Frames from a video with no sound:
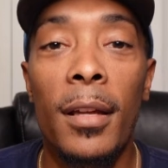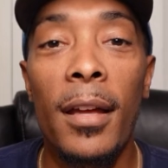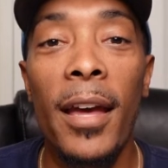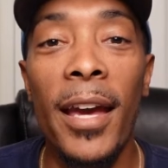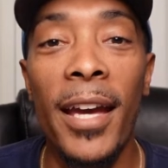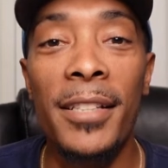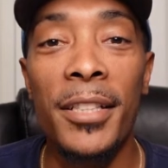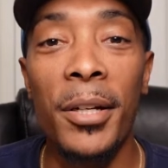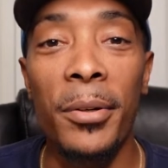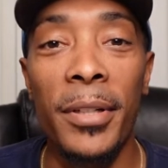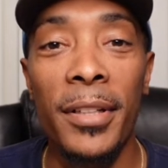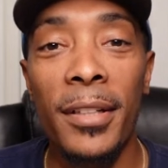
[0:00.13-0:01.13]
Hey, how's it
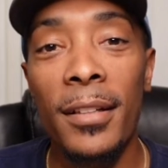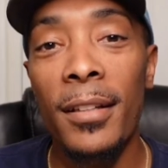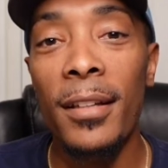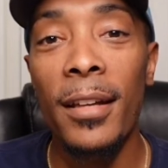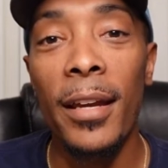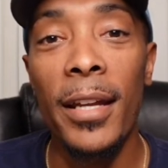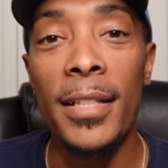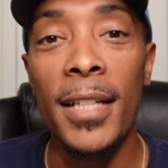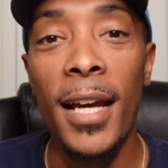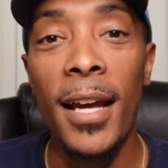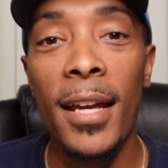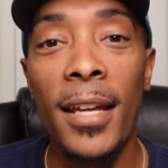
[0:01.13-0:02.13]
going? It is
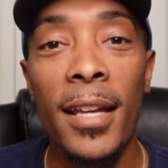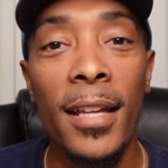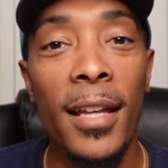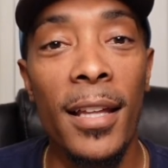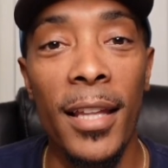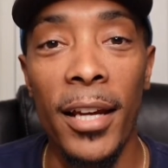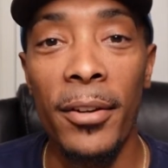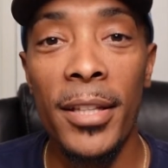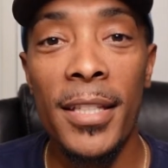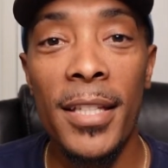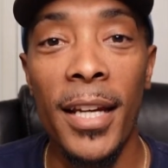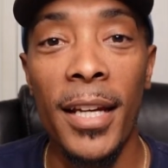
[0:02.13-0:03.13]
I, Larry the
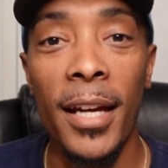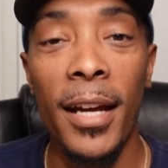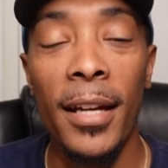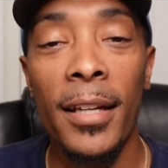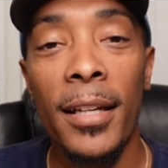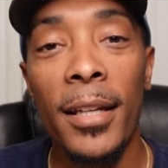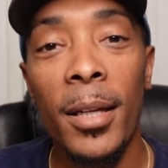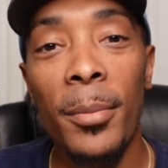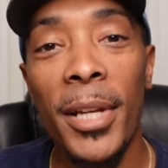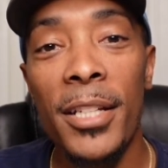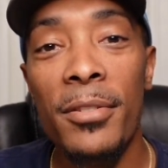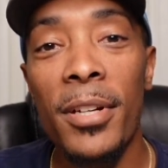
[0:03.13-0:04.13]
Tech Guy,
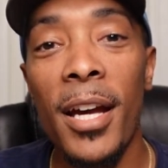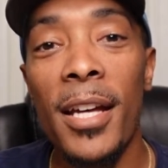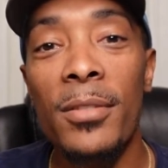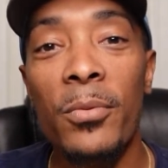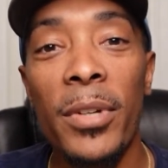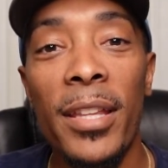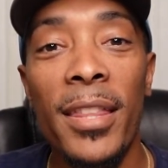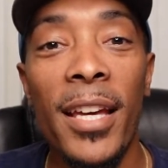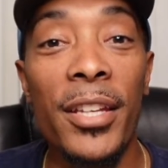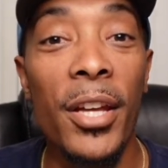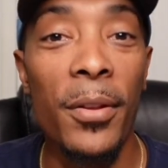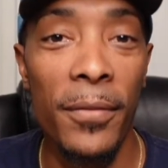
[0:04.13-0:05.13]
coming at you guys with
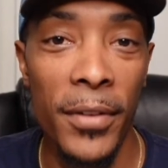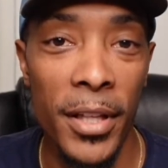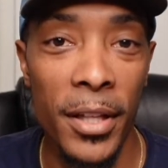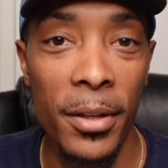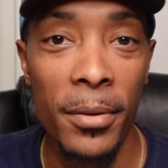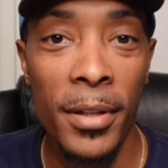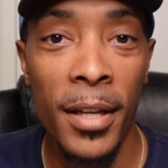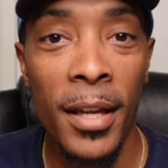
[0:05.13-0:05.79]
another video.